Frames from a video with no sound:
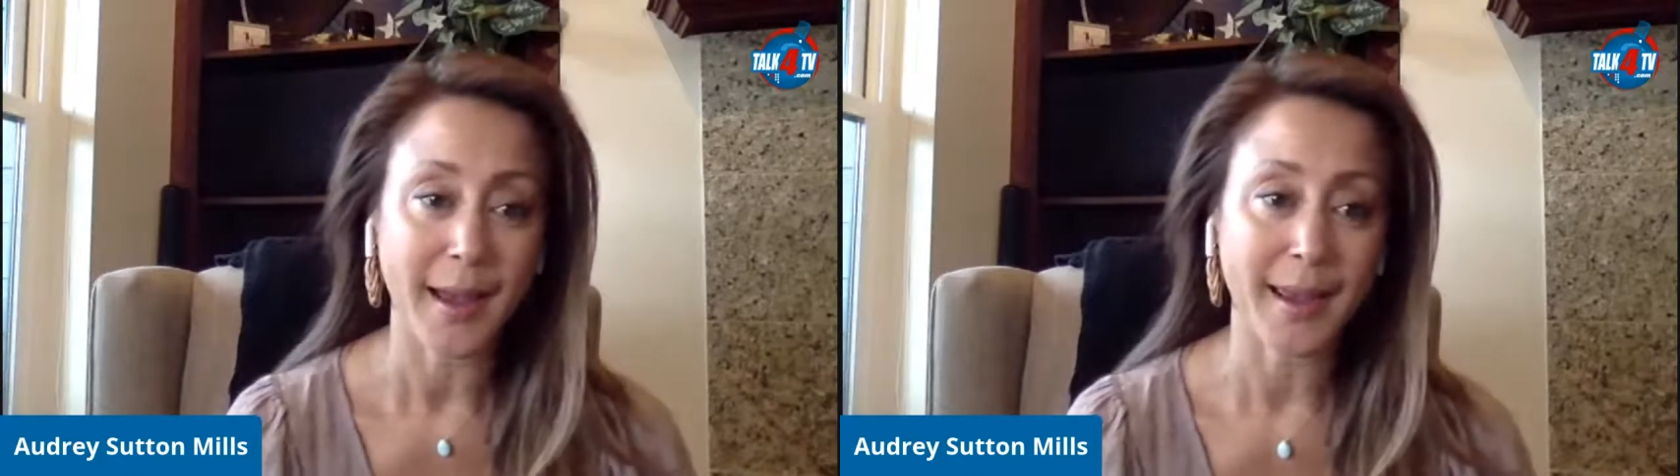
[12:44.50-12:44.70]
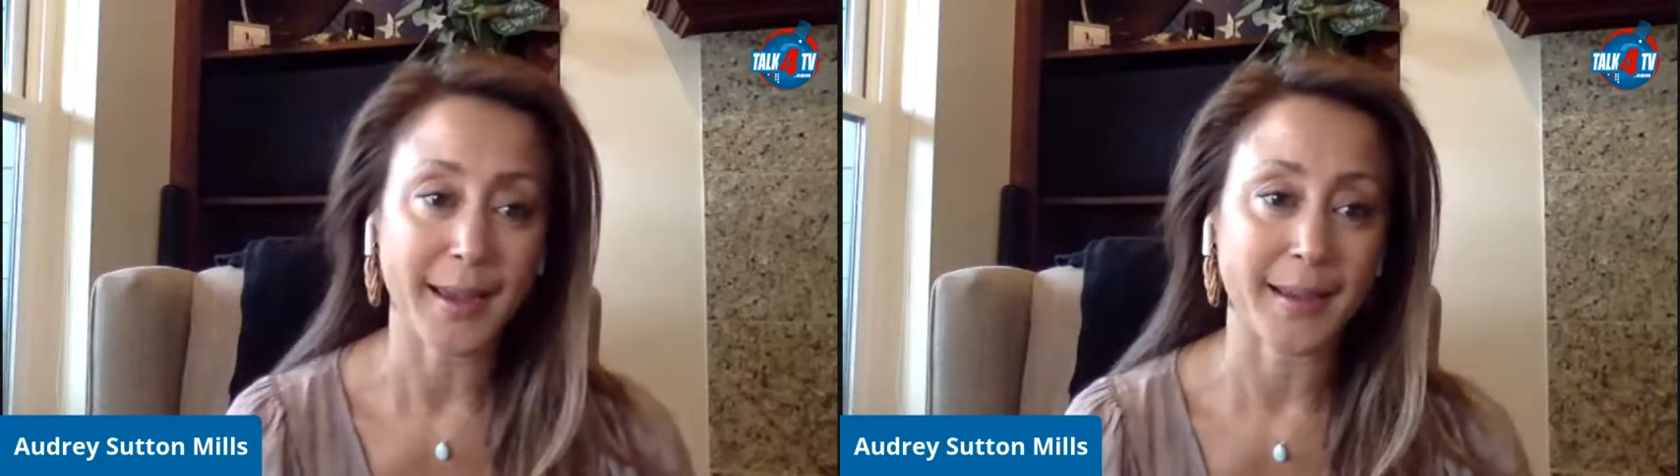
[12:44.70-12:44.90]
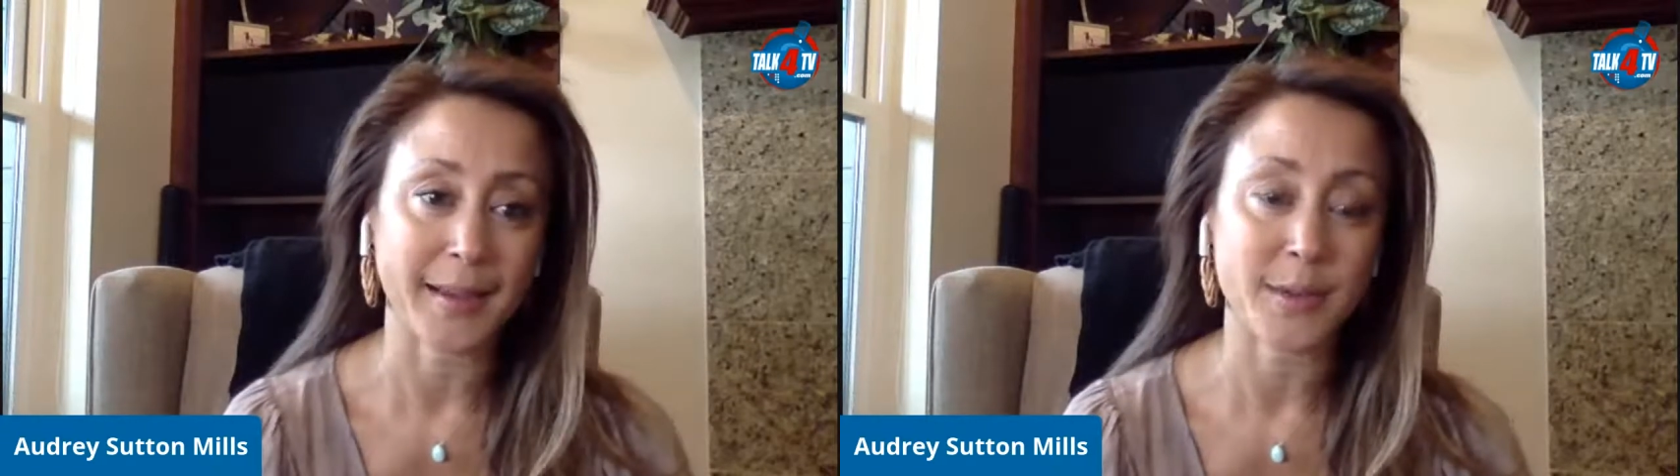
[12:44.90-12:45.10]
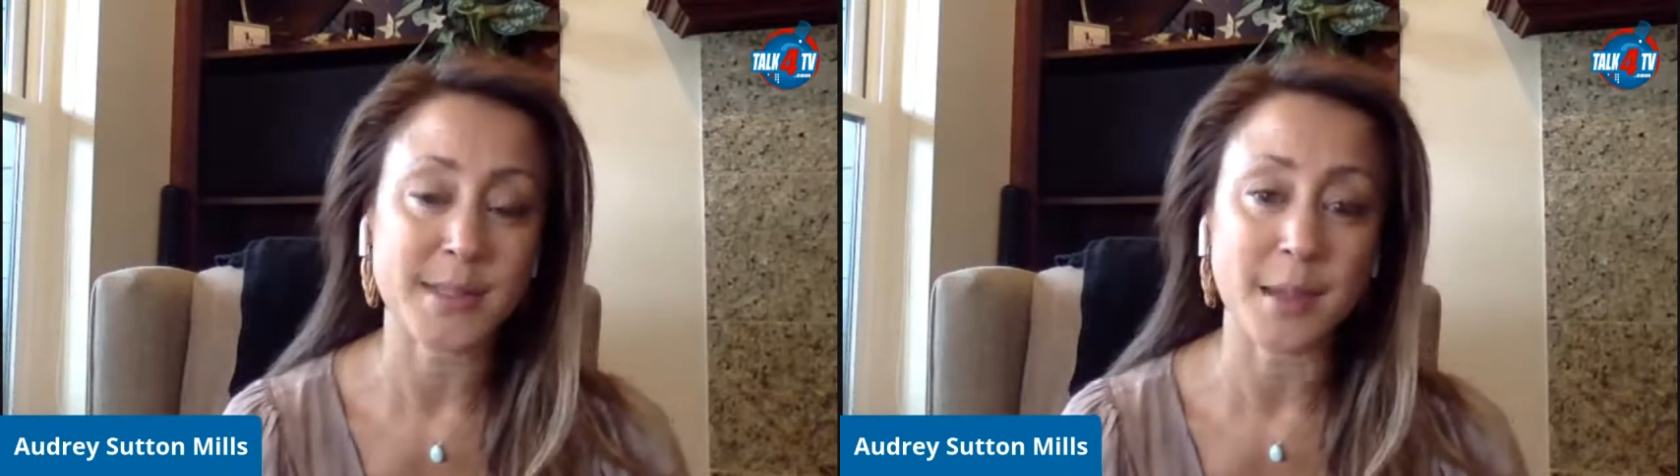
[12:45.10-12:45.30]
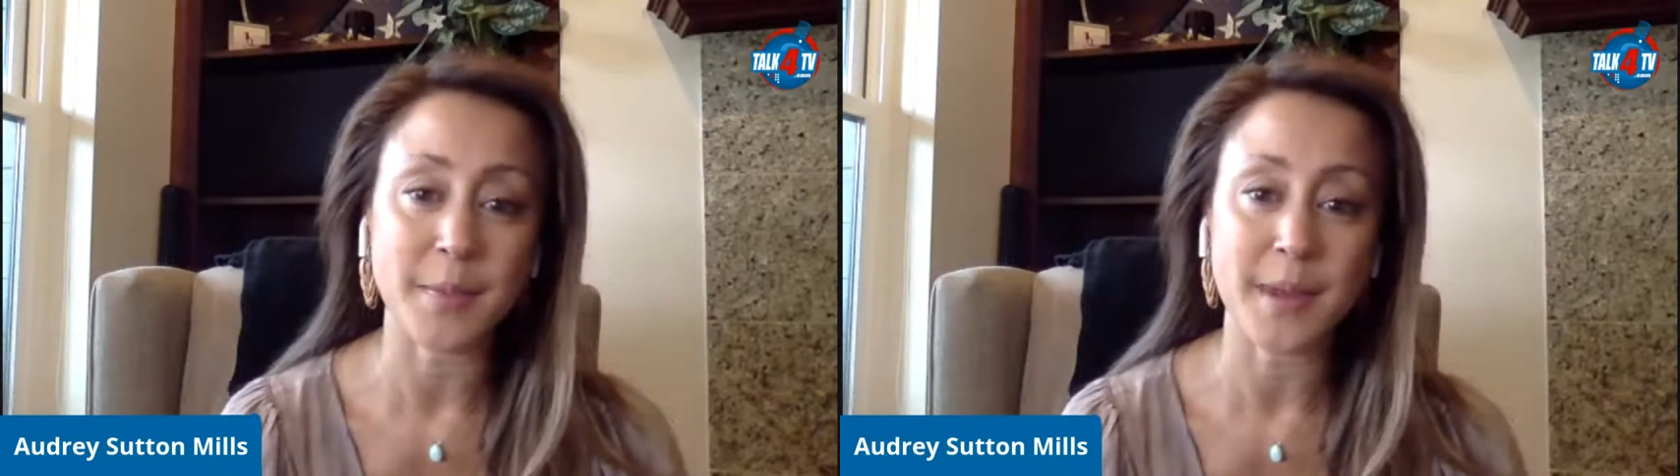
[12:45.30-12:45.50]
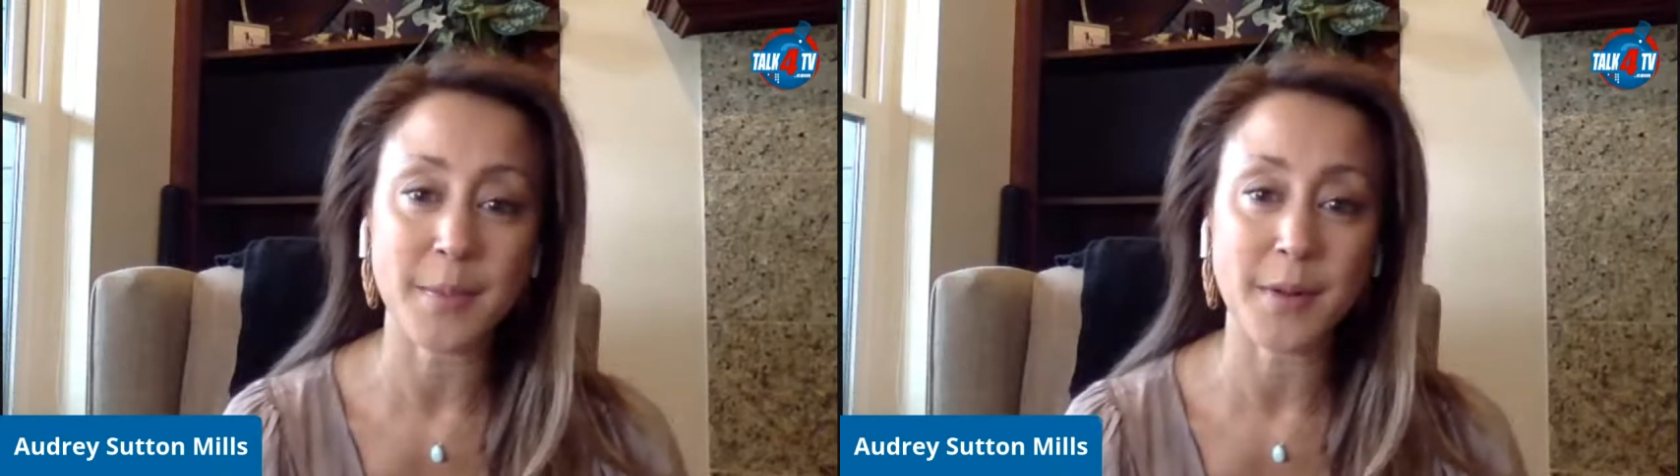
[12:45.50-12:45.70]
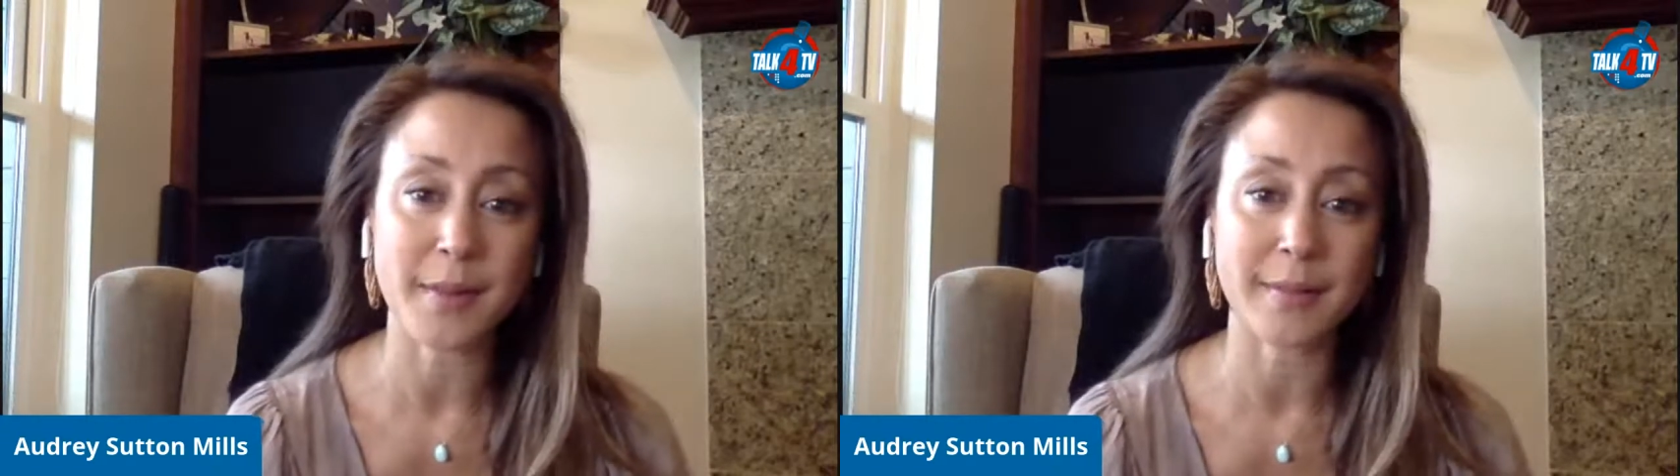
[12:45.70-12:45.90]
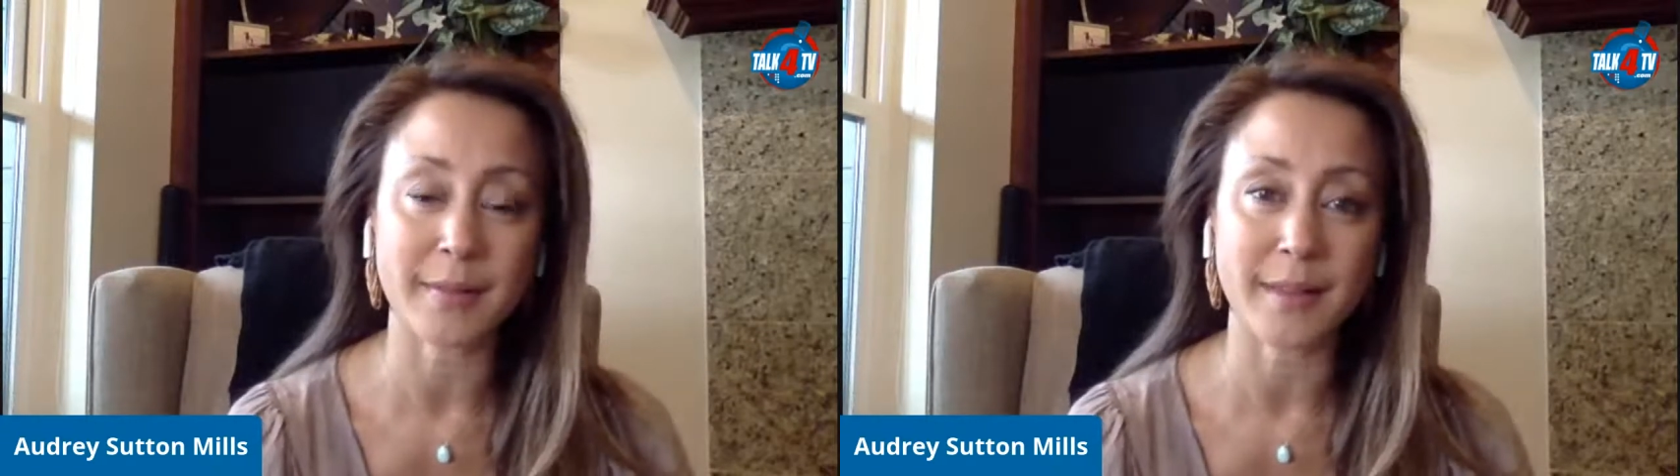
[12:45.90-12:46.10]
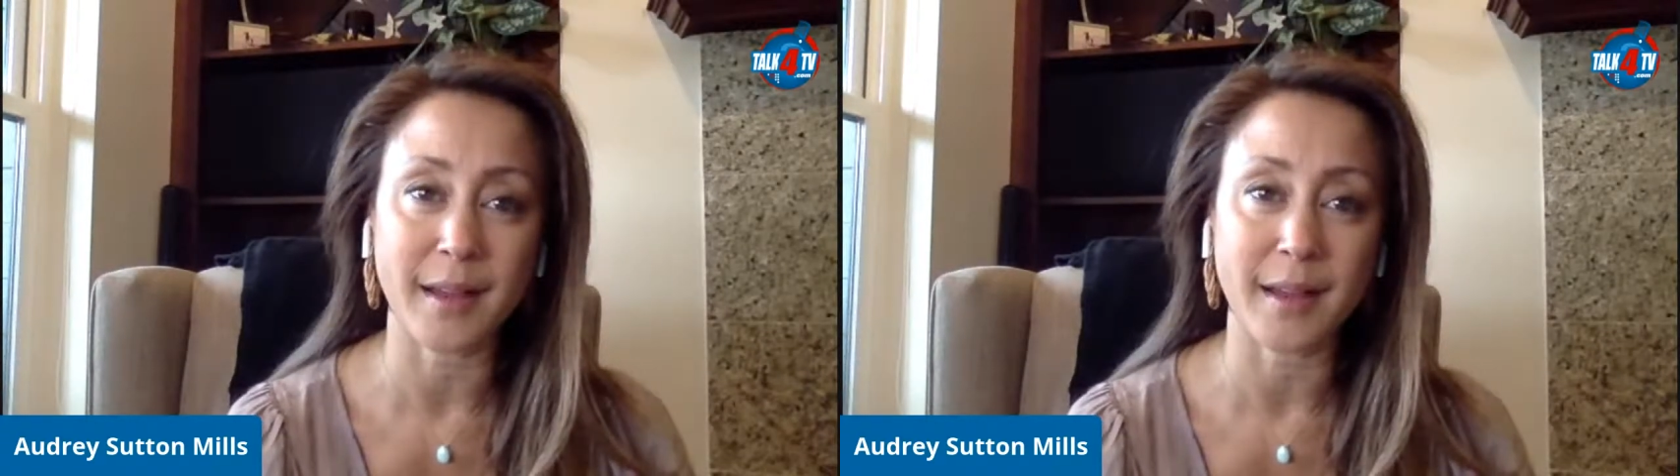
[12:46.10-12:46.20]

And some people,